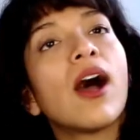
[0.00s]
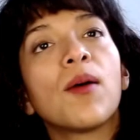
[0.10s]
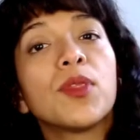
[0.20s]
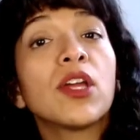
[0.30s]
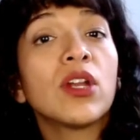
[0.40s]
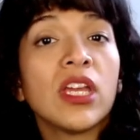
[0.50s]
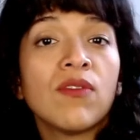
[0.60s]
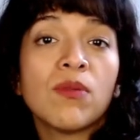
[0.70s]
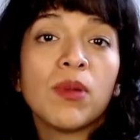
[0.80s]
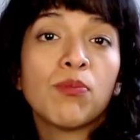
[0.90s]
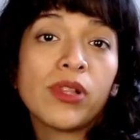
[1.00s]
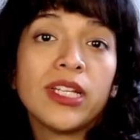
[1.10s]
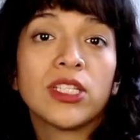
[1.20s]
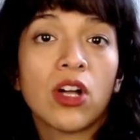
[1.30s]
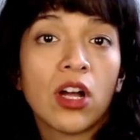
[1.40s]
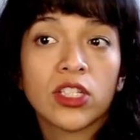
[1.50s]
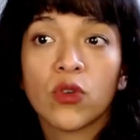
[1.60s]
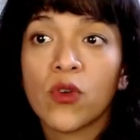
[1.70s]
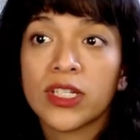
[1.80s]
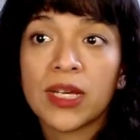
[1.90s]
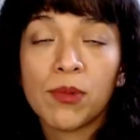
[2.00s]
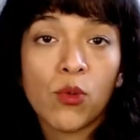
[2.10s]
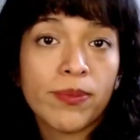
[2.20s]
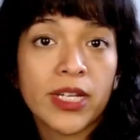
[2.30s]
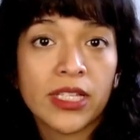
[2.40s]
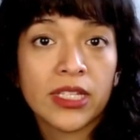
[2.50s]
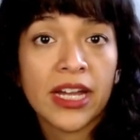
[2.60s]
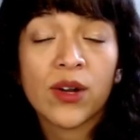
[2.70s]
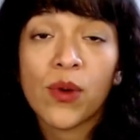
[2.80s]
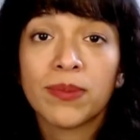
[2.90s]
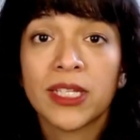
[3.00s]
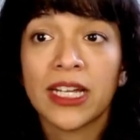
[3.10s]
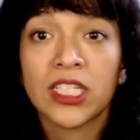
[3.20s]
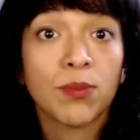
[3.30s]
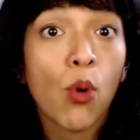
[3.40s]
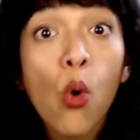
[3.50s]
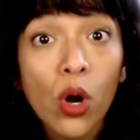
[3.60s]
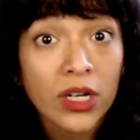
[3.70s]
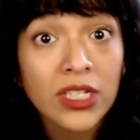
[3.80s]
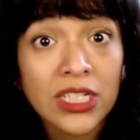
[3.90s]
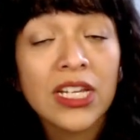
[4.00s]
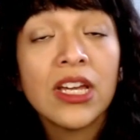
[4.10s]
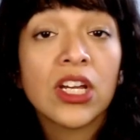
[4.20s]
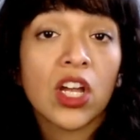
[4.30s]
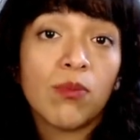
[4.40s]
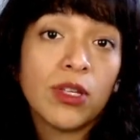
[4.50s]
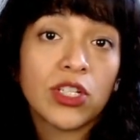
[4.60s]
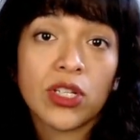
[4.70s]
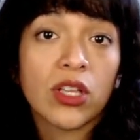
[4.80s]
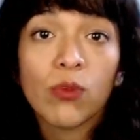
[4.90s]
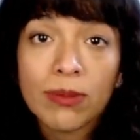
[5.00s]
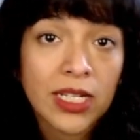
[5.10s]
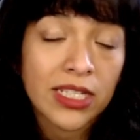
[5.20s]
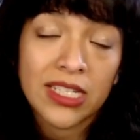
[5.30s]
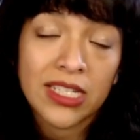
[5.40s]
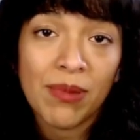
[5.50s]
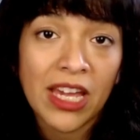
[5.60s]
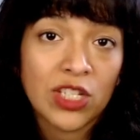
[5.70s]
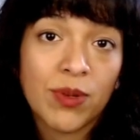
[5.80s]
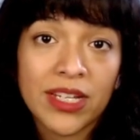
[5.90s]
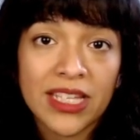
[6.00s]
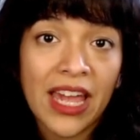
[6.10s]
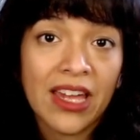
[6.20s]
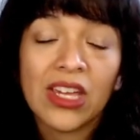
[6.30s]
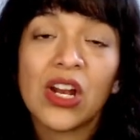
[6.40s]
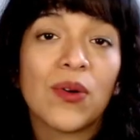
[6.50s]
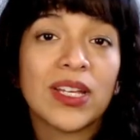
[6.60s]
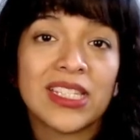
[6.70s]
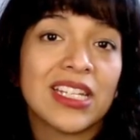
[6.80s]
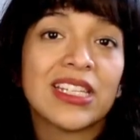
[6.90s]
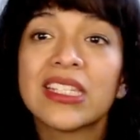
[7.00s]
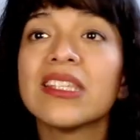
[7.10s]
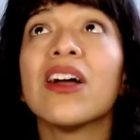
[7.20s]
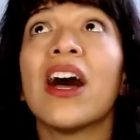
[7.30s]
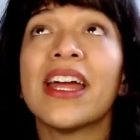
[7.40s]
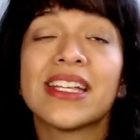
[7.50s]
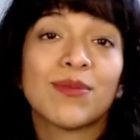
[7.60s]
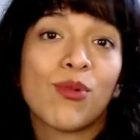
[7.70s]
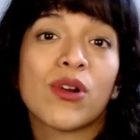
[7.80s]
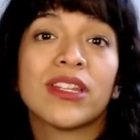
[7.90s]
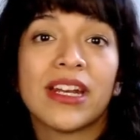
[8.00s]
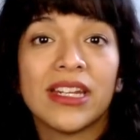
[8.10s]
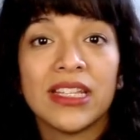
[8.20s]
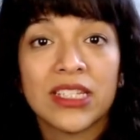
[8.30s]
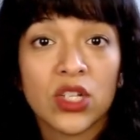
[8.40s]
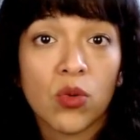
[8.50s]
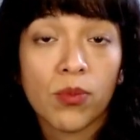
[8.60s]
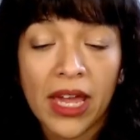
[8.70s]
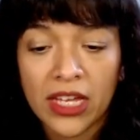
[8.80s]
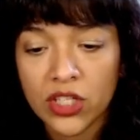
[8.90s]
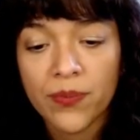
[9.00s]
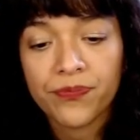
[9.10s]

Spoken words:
They could even be placed on, so for example, website design and website support could be just on the website design page because, hey, you know, it's not as important that it needs its own page.